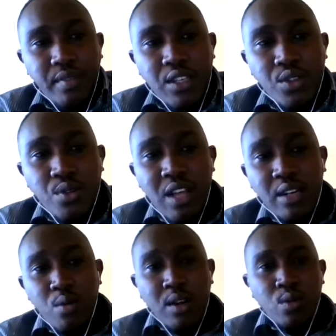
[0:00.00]
So
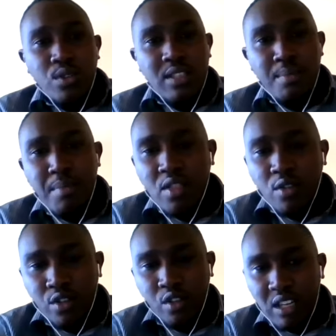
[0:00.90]
that one was the
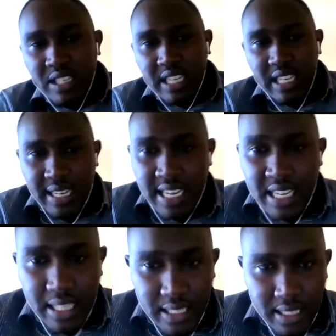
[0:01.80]
method or
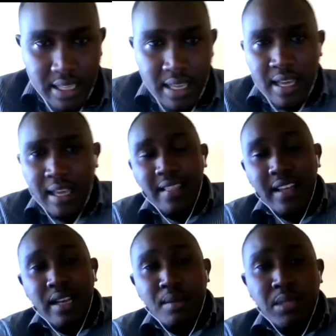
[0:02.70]
techniques
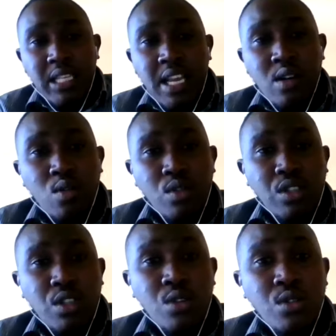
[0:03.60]
that I'm saying
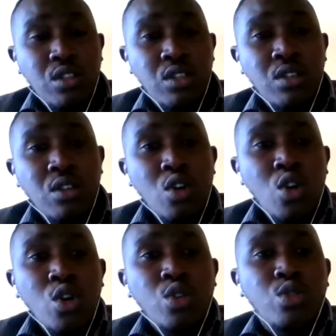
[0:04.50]
was used
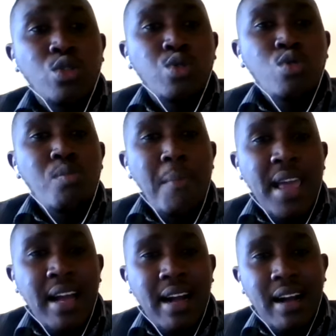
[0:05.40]
to
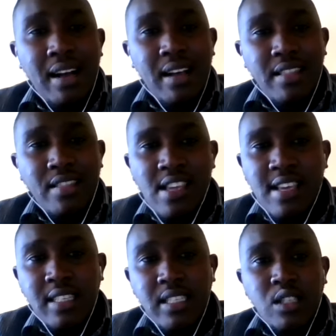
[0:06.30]
make
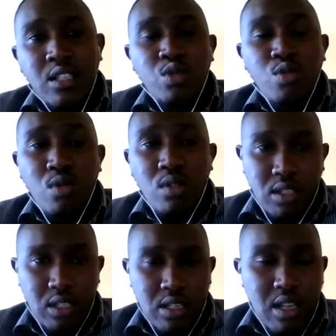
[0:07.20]
these
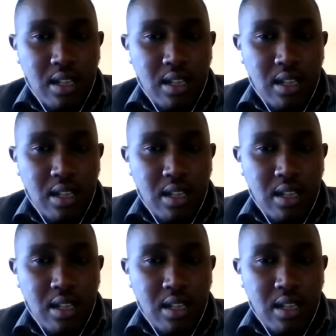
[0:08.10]
tools